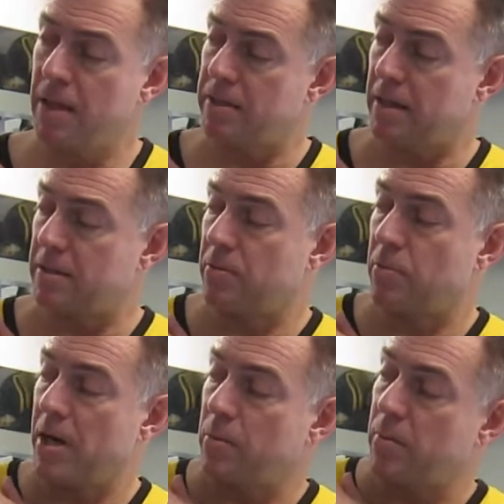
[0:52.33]
that the
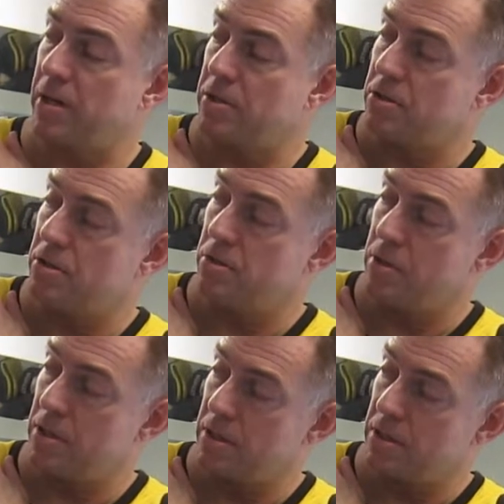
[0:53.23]
right way to do
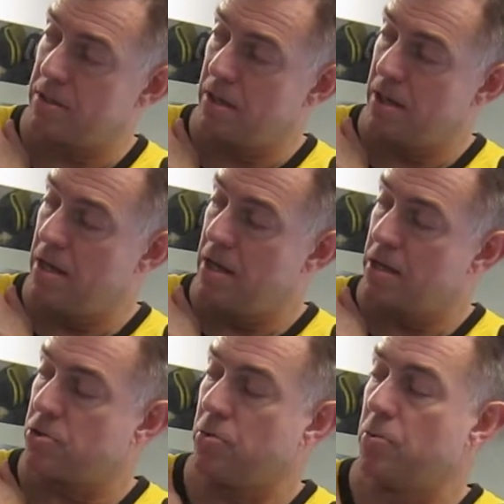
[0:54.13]
it is
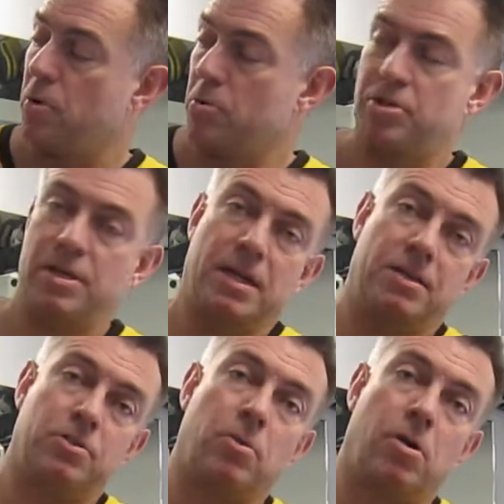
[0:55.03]
to
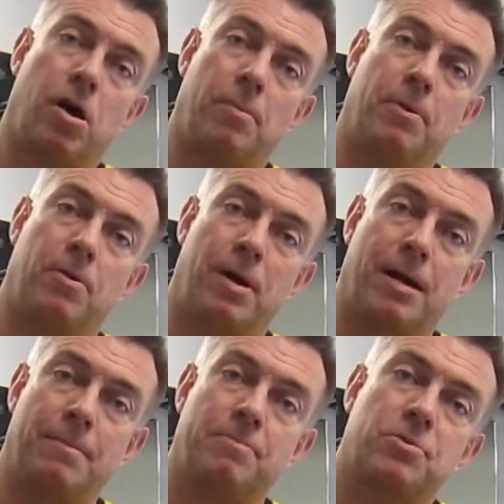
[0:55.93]
rotate your upper
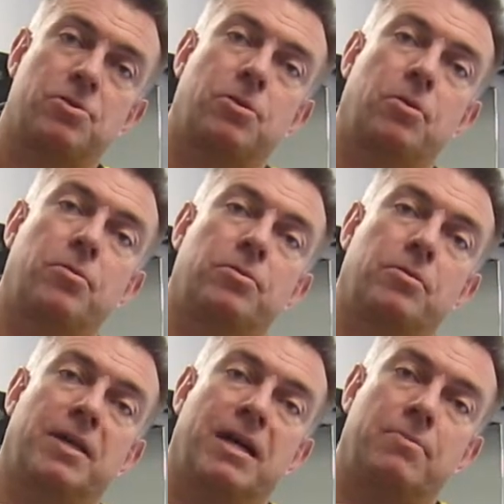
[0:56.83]
arm so
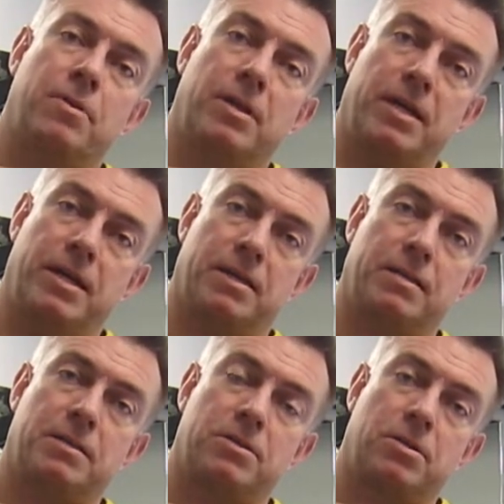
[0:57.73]
your lateral head
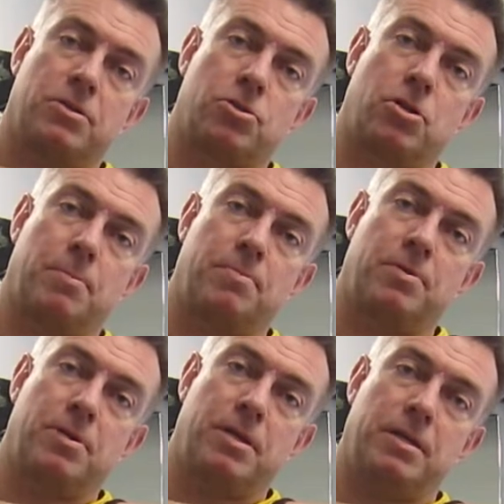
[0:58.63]
is on top
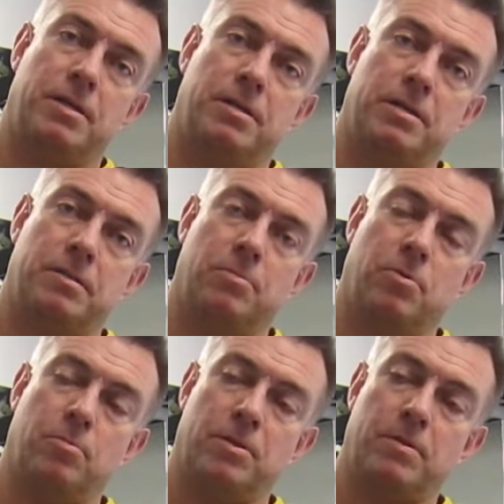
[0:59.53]
here at the
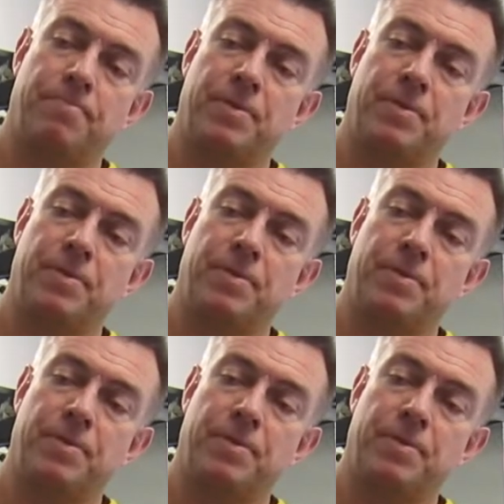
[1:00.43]
moment.